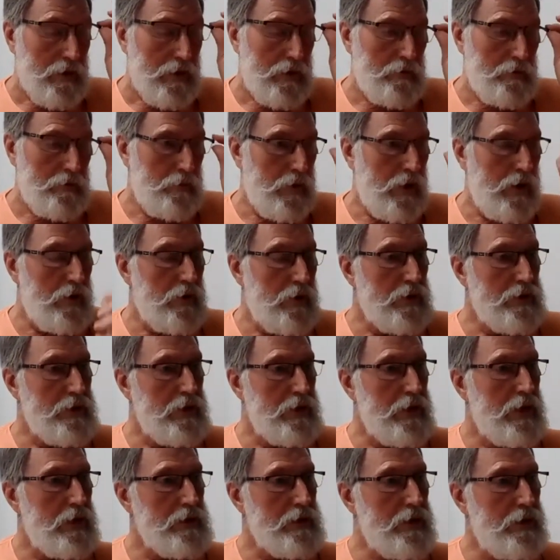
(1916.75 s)
The
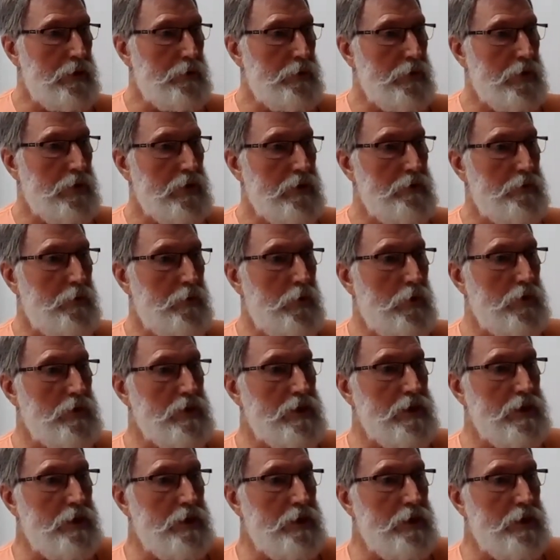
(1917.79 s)
biology has given it 4